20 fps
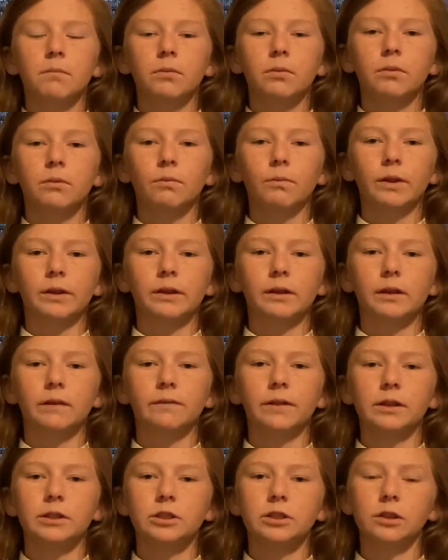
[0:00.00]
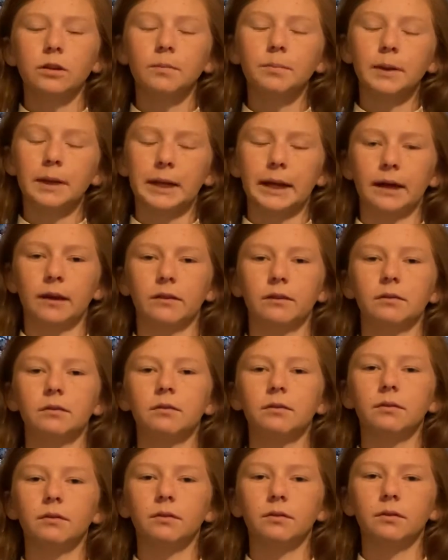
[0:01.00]
With a conventional plant,
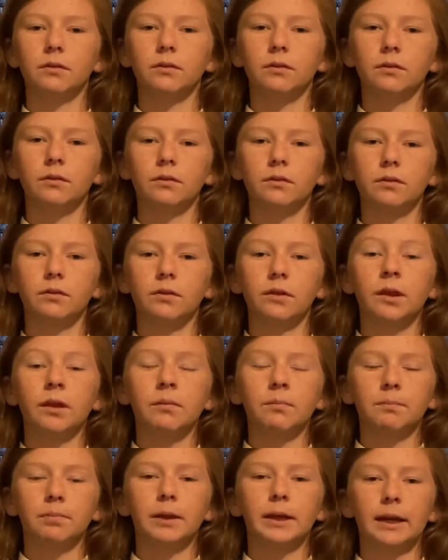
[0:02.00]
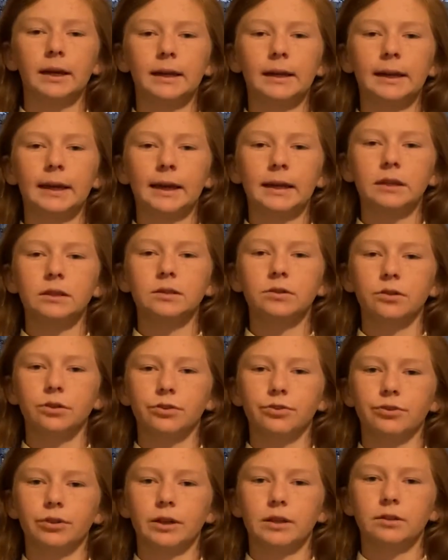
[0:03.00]
the plant gains
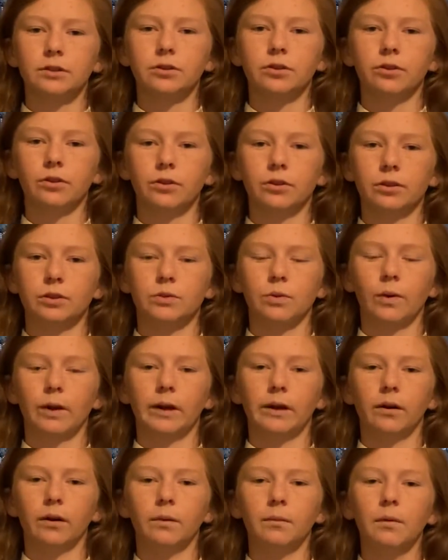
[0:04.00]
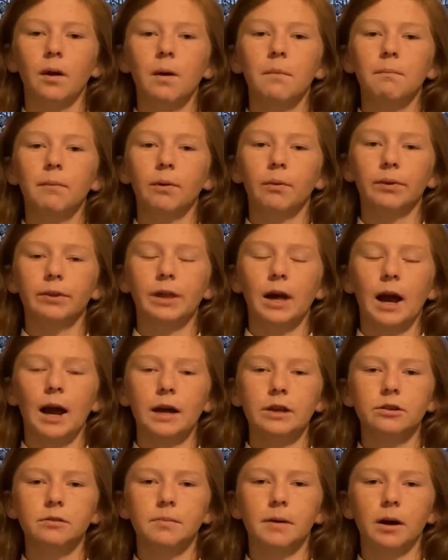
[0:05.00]
nutrients through the soil, but with the
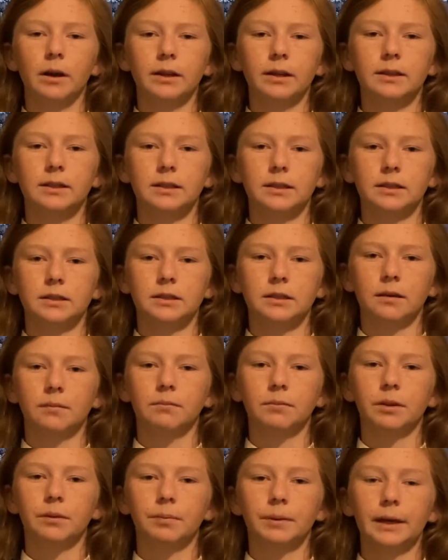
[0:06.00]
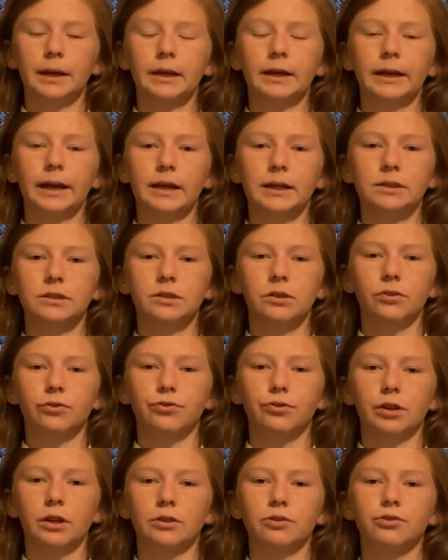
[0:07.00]
hydroponic system, the plant gains
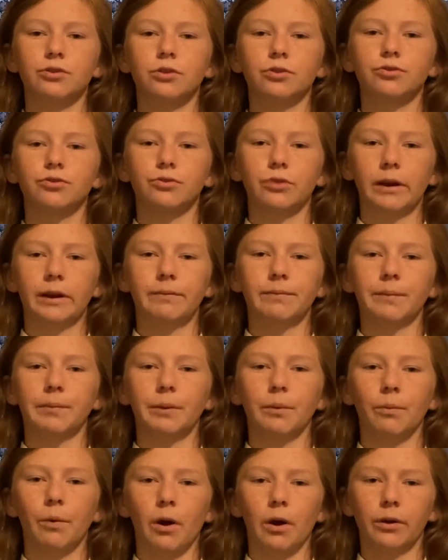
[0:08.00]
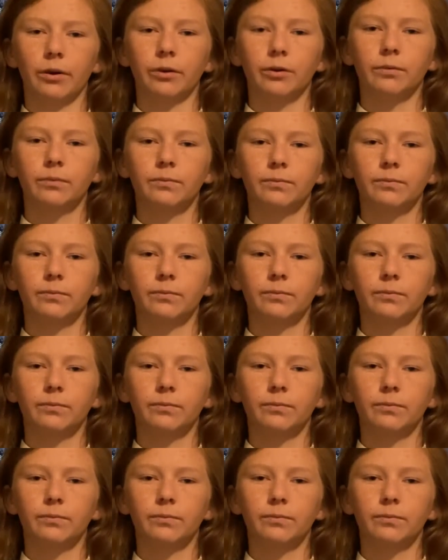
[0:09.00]
nutrients straight from the water.